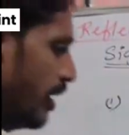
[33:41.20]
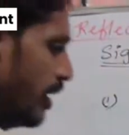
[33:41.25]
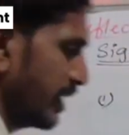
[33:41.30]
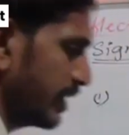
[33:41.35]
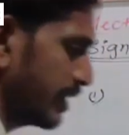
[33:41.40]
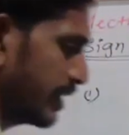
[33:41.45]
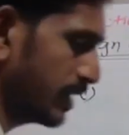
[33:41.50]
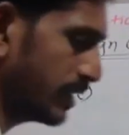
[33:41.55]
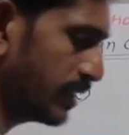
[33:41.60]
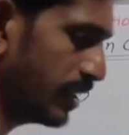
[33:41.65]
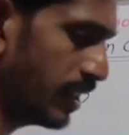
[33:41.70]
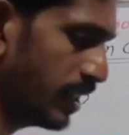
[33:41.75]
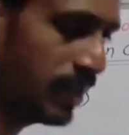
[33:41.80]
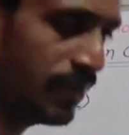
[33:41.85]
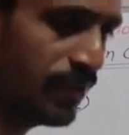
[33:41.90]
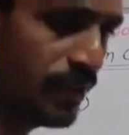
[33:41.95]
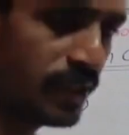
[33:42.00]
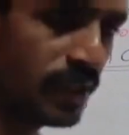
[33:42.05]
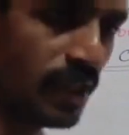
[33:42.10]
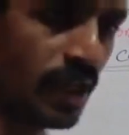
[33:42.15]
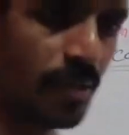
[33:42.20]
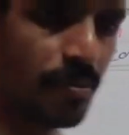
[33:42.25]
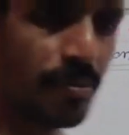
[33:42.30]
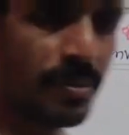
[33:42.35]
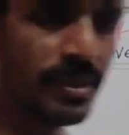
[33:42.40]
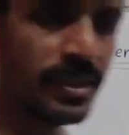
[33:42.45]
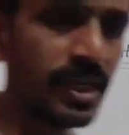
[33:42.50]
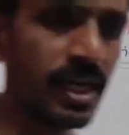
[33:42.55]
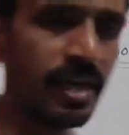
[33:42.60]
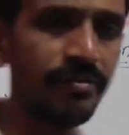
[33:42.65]
distances which are
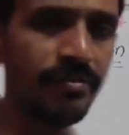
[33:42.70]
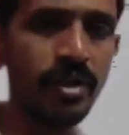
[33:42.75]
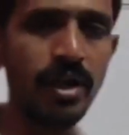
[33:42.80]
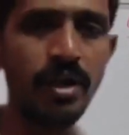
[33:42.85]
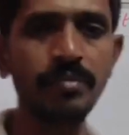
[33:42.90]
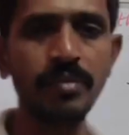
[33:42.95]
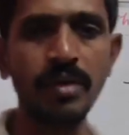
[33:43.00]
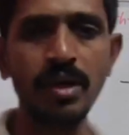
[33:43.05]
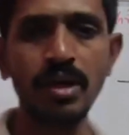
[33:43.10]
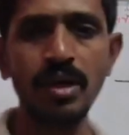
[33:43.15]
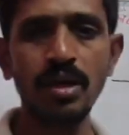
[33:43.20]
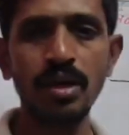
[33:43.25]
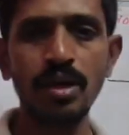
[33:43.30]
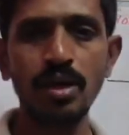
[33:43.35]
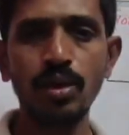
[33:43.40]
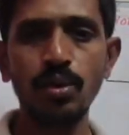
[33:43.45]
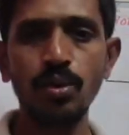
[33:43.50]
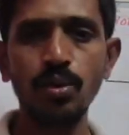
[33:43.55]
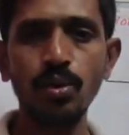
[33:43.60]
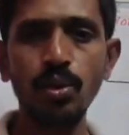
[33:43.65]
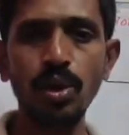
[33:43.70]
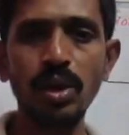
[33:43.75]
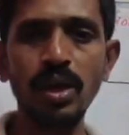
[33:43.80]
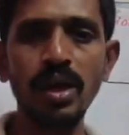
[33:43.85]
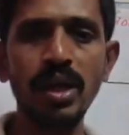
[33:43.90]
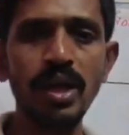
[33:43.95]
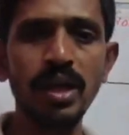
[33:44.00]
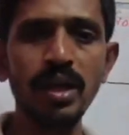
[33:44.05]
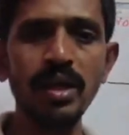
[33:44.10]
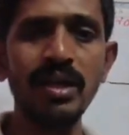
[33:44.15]
measured from
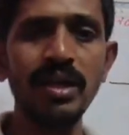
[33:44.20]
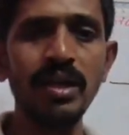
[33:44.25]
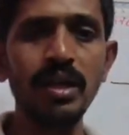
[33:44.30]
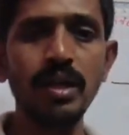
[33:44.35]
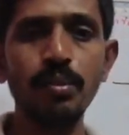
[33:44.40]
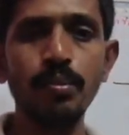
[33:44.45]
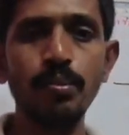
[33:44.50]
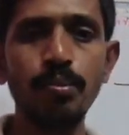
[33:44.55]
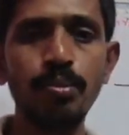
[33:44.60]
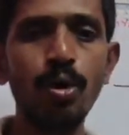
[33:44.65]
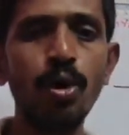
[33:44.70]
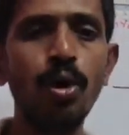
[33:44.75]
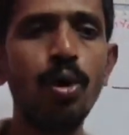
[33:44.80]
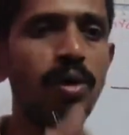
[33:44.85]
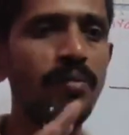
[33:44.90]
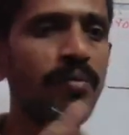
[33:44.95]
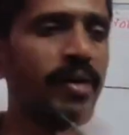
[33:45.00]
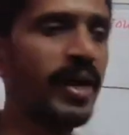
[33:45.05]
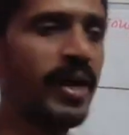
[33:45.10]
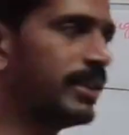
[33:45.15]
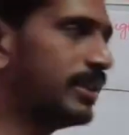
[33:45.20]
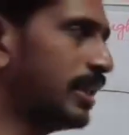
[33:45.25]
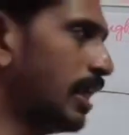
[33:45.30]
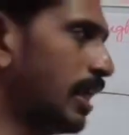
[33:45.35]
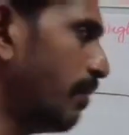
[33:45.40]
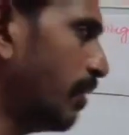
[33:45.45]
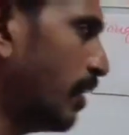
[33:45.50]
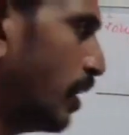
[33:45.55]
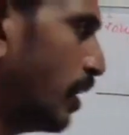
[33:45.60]
only pole. For example,